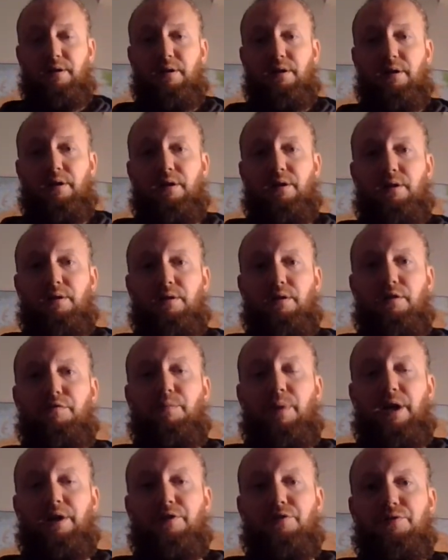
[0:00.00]
of
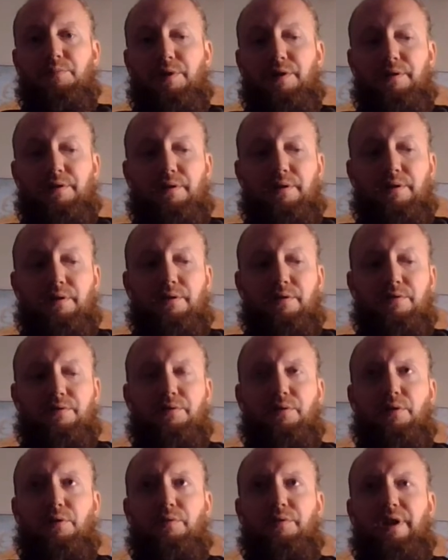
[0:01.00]
Management.
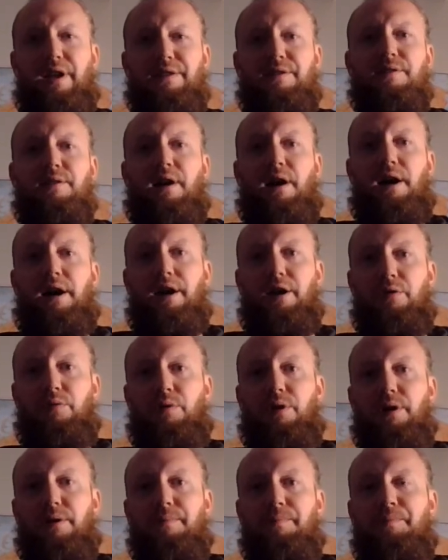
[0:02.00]
So that's in
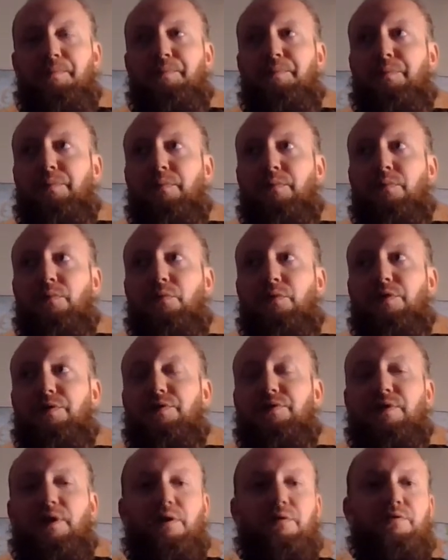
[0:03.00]
Iowa,
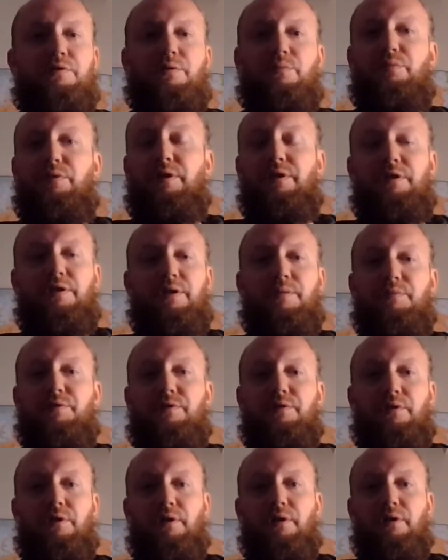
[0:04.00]
which sounds completely
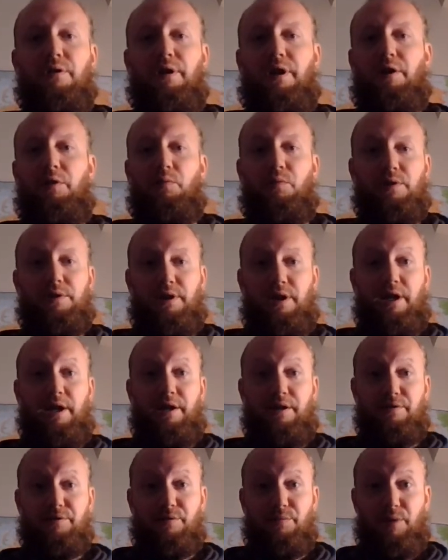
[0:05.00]
obscure. And what the
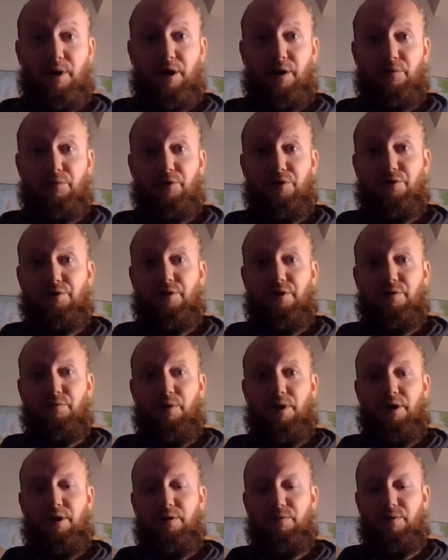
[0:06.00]
heck is a Maharishi,
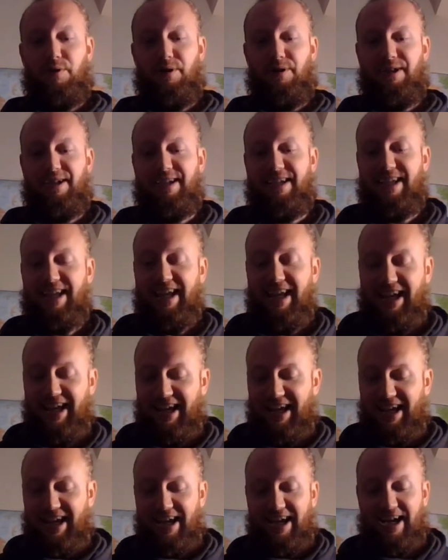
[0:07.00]
right? Well,
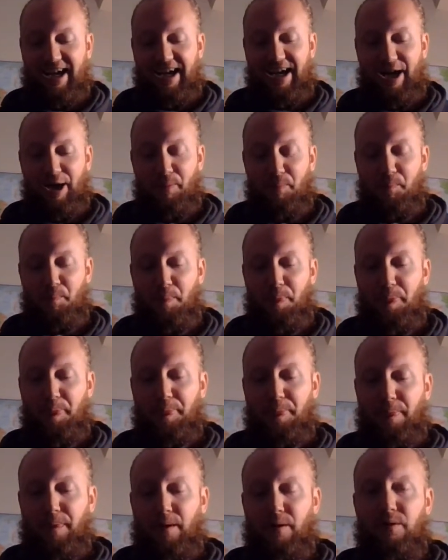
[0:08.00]
um,
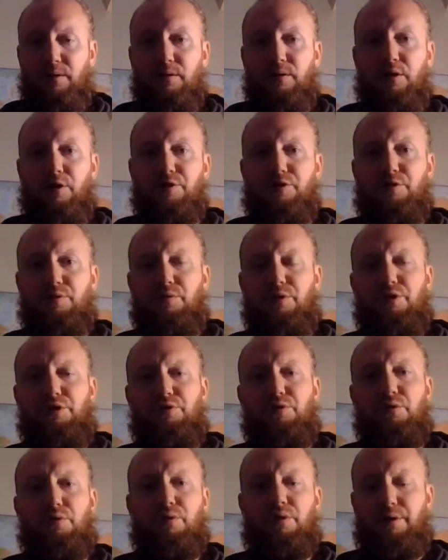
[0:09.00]
long story
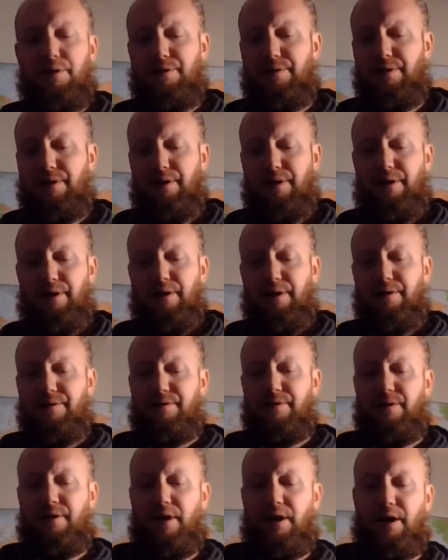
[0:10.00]
short,
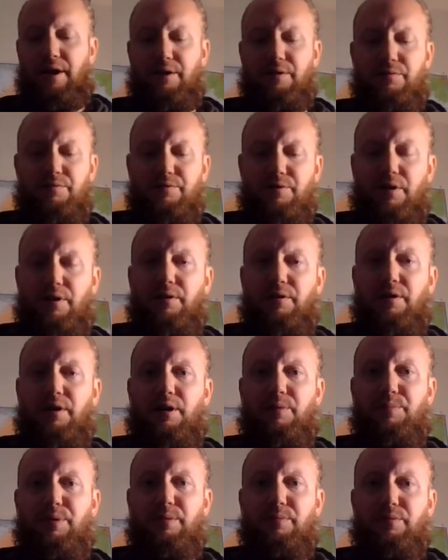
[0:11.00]
it's a guy who taught a
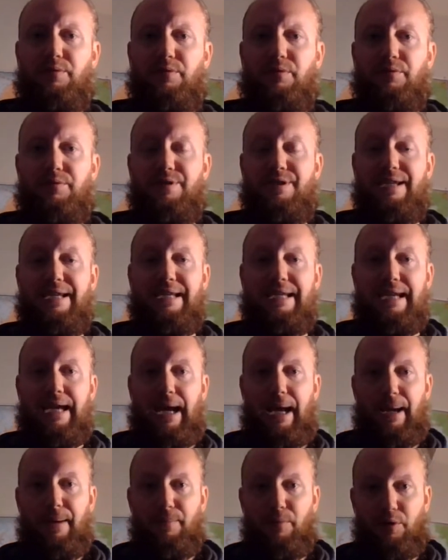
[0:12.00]
lot of people
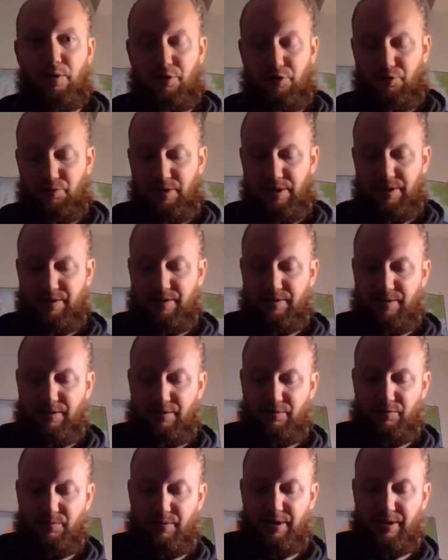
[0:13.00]
TM, or
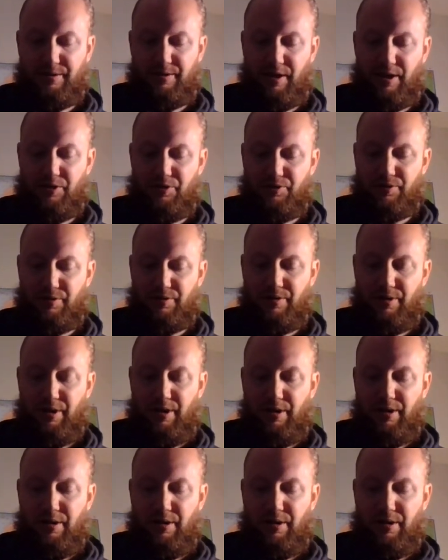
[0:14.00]
transcendental meditation,